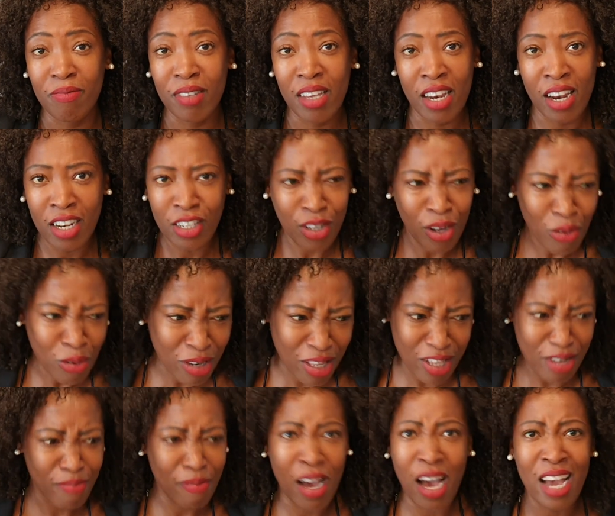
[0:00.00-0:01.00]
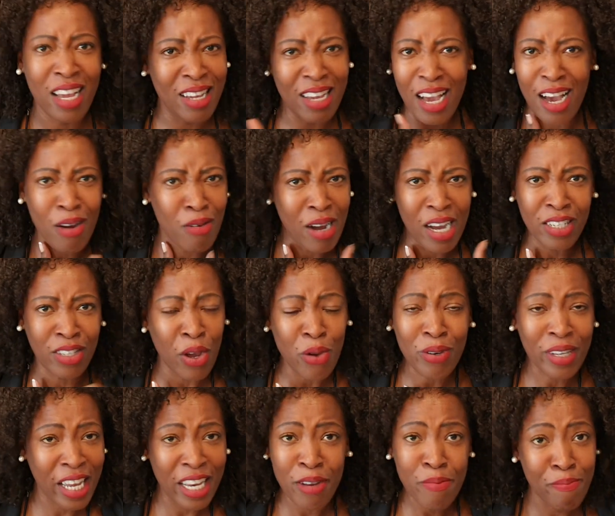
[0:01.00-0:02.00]
And I told them, I
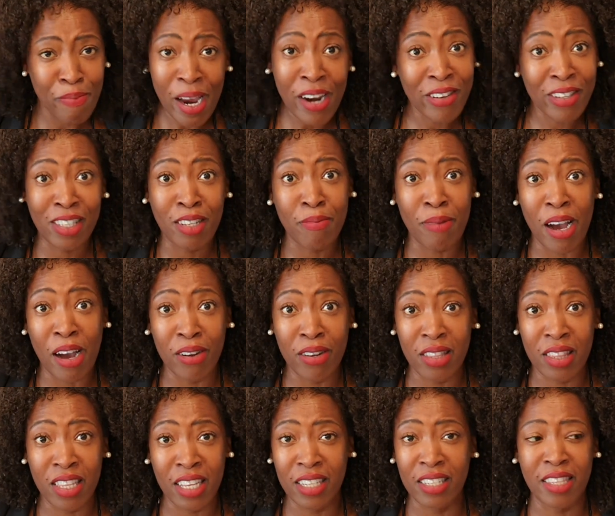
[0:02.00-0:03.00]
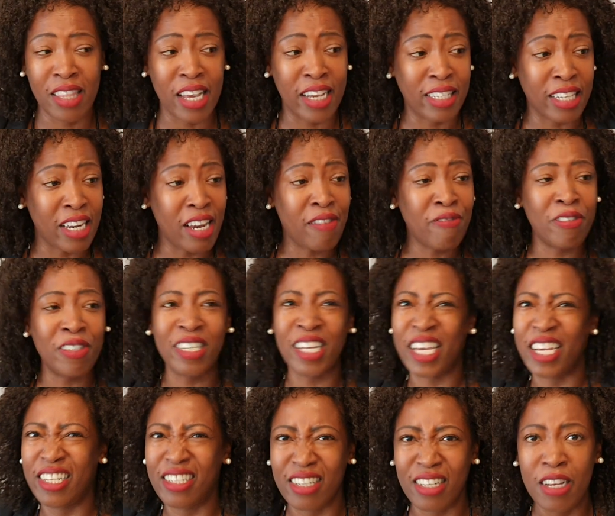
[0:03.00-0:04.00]
don't get embarrassed about these things. I never
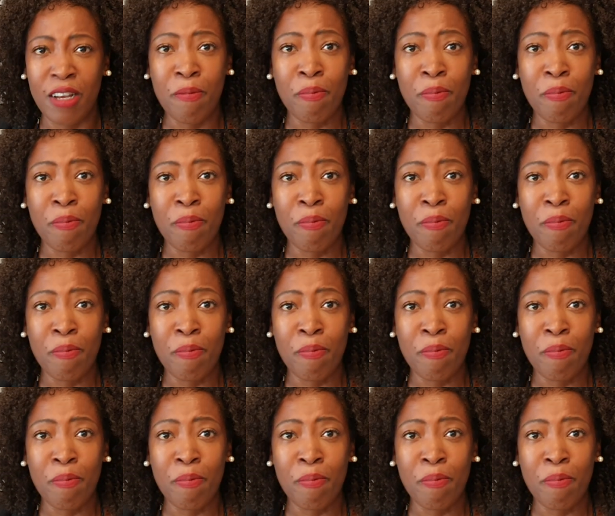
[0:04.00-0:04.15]
did.